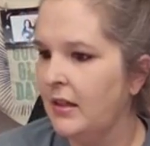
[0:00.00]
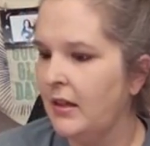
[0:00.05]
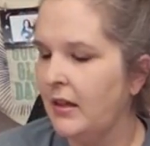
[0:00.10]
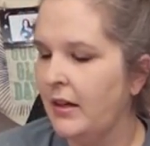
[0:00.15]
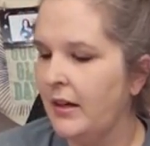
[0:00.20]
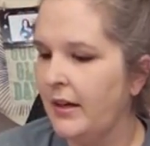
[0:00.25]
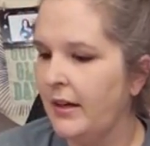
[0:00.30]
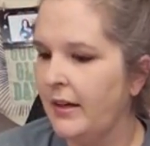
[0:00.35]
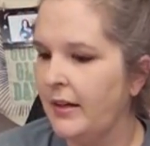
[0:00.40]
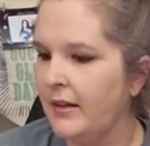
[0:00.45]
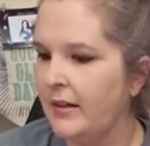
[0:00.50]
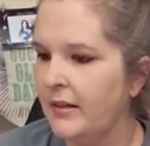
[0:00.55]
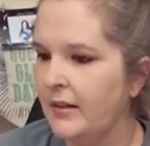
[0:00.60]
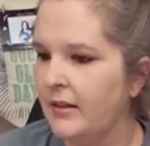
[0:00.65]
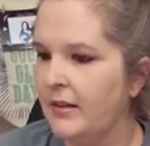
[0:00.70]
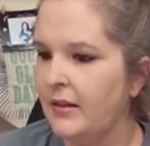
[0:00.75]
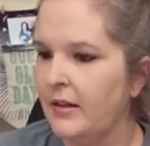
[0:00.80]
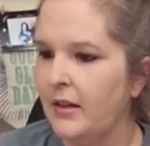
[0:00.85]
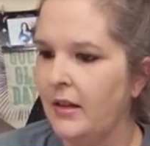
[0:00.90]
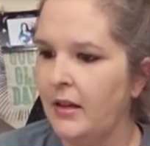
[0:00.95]
All right.
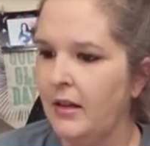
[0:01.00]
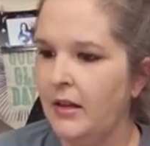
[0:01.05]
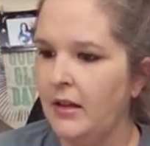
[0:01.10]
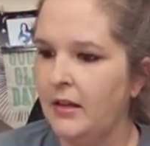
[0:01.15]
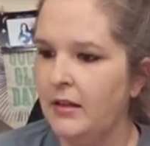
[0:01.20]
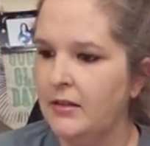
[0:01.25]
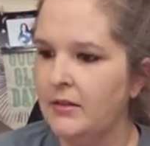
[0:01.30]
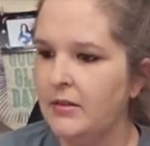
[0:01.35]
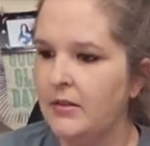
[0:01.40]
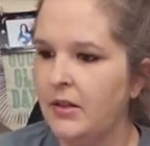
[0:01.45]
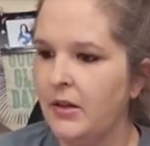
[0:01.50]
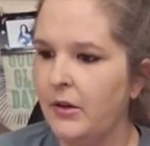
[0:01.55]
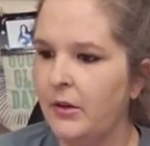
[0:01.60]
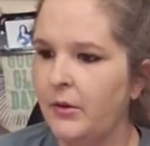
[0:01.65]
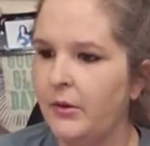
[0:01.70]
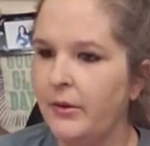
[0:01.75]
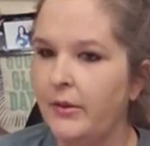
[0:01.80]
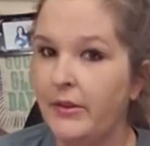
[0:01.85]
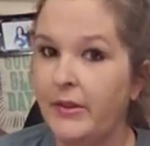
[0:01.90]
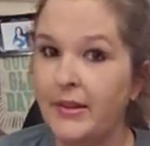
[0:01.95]

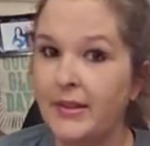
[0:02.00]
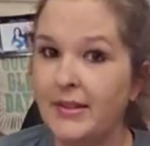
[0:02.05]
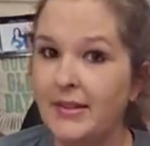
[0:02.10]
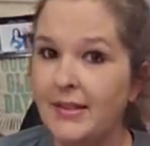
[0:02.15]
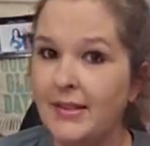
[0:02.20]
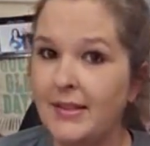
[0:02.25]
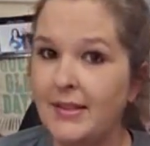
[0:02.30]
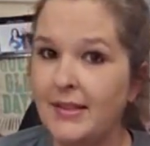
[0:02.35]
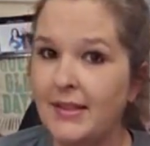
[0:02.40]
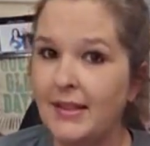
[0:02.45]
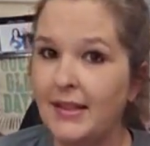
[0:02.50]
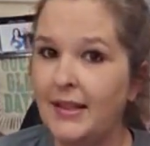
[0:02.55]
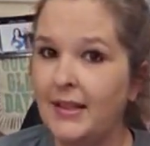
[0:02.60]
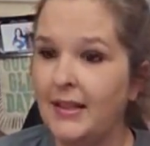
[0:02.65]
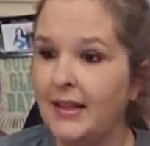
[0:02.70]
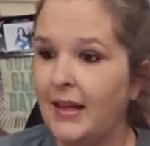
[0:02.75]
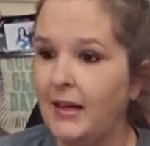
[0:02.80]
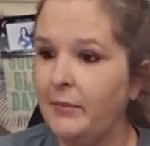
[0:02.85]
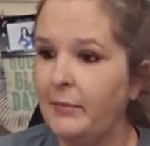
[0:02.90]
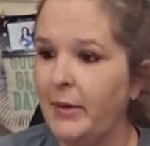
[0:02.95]
So this is
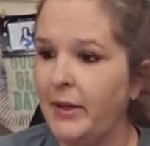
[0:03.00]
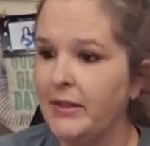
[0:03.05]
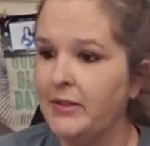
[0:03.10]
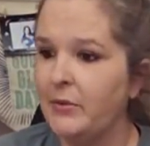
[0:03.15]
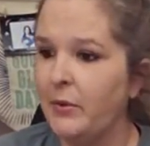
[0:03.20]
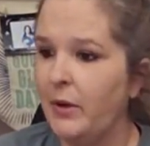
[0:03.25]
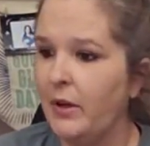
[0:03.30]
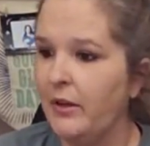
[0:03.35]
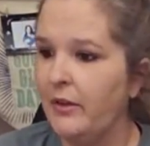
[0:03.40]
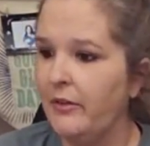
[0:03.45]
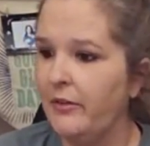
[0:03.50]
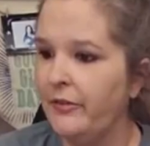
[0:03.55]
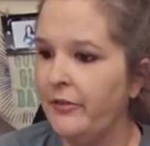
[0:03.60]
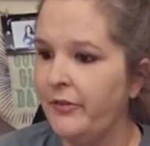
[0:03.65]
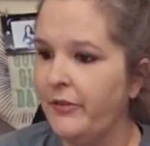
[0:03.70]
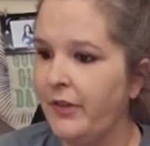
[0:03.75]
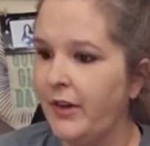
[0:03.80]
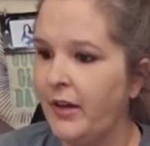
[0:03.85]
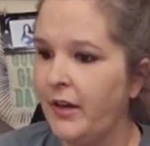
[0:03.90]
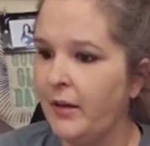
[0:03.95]
the 9x12
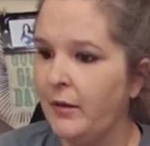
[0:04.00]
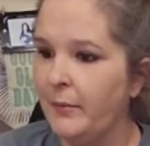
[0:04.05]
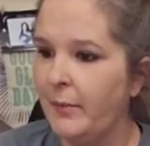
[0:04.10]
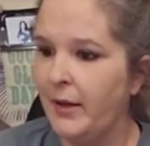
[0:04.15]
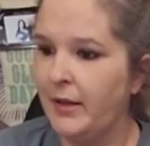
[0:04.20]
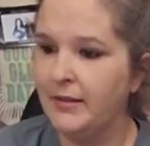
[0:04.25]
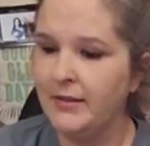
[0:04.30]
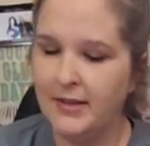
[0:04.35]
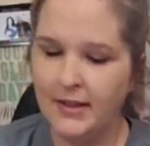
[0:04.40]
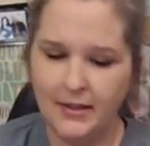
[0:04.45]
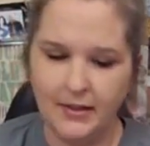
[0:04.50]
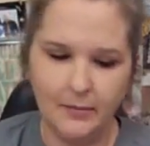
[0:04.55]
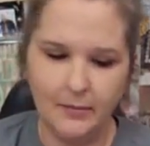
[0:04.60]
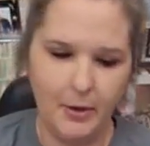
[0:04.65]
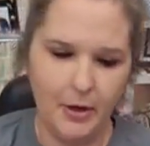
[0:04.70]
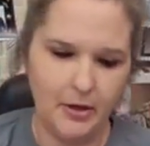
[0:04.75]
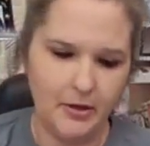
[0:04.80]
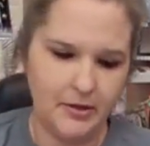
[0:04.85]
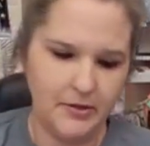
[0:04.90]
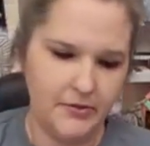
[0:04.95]
outside the
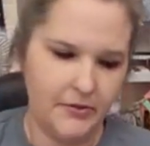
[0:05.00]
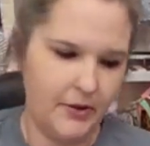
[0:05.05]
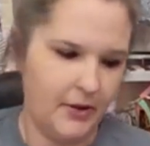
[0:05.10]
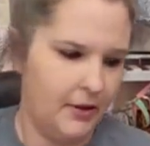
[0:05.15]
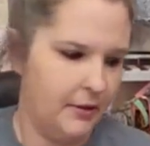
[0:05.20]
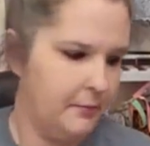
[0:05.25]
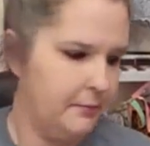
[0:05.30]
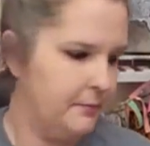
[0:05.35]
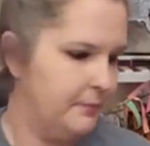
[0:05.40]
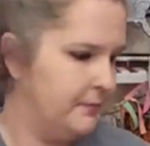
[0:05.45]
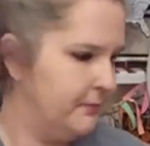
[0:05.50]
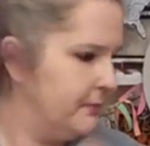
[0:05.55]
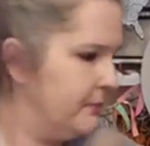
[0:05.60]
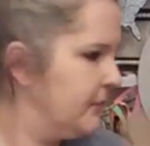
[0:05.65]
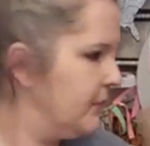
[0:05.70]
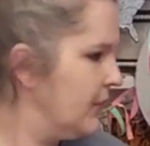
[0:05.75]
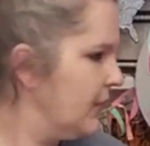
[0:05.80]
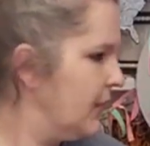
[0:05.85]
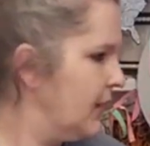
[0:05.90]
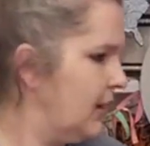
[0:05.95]
box frame.
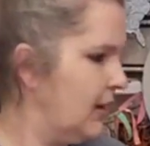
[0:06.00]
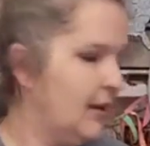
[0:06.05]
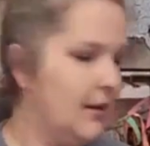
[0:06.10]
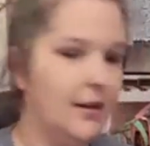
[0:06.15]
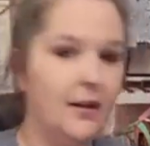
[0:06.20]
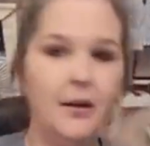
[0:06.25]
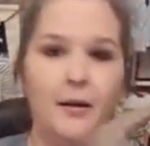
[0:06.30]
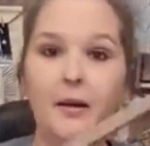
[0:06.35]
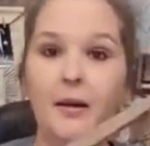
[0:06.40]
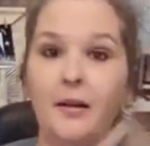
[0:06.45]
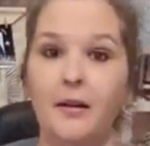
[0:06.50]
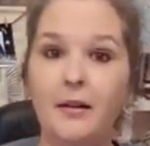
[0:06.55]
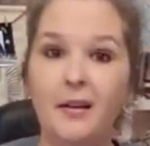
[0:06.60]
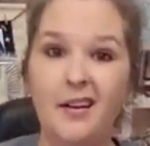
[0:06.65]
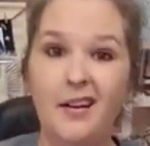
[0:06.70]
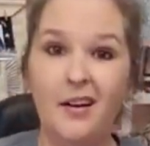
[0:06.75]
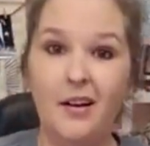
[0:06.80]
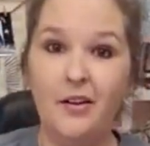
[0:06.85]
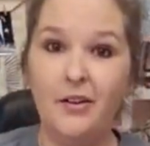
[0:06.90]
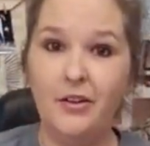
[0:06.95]
And
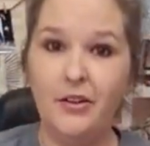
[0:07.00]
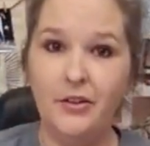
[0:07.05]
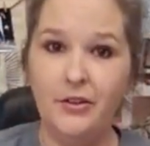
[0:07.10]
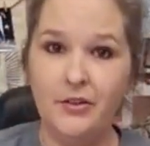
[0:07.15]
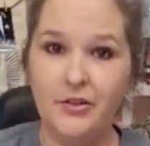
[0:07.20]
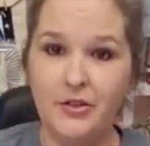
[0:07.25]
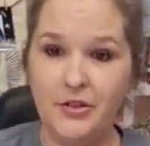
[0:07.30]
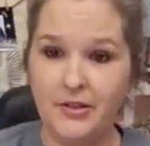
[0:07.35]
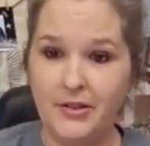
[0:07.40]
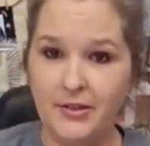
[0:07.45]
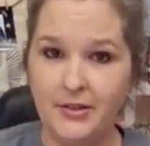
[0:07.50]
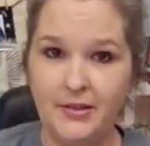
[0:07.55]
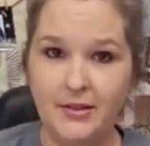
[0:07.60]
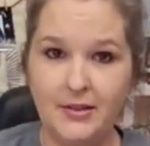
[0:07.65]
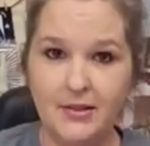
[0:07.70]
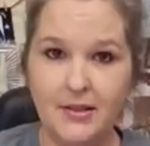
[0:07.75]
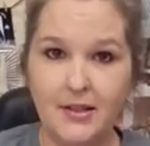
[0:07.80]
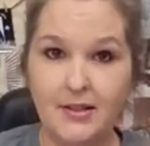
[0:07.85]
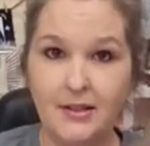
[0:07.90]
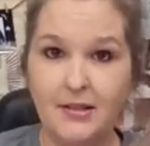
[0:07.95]
all you do is
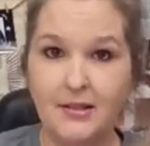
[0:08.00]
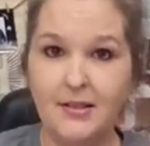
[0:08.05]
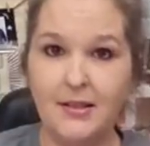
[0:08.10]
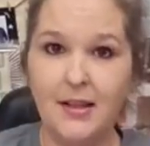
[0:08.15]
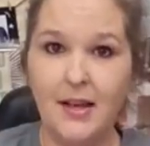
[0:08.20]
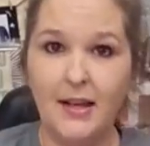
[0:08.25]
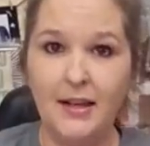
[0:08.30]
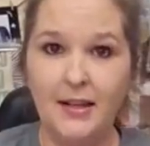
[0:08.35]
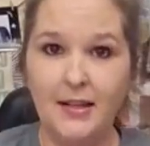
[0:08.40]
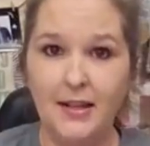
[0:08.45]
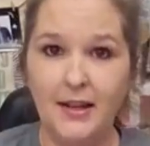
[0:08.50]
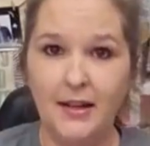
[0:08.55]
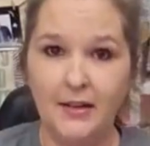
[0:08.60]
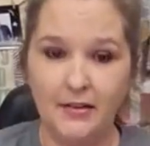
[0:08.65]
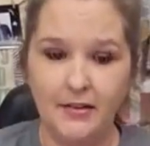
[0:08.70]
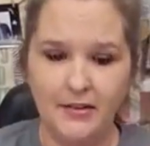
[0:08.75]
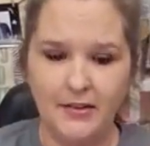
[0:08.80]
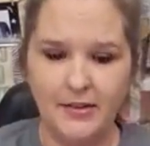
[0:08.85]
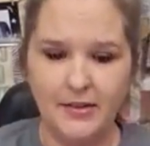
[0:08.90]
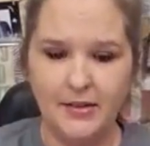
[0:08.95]
just slide it out
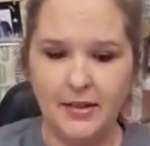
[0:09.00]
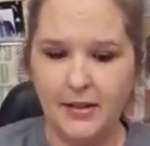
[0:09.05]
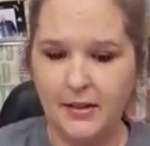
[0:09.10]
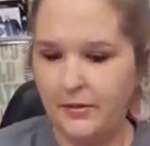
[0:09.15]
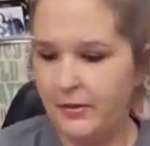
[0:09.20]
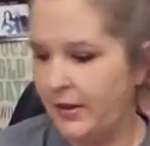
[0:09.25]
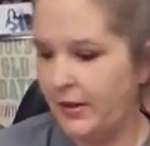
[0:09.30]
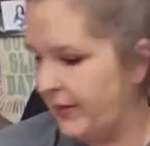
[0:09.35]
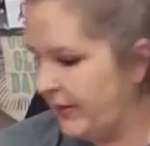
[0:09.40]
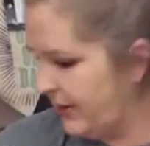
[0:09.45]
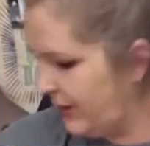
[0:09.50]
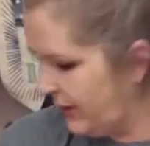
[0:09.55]
of the slit right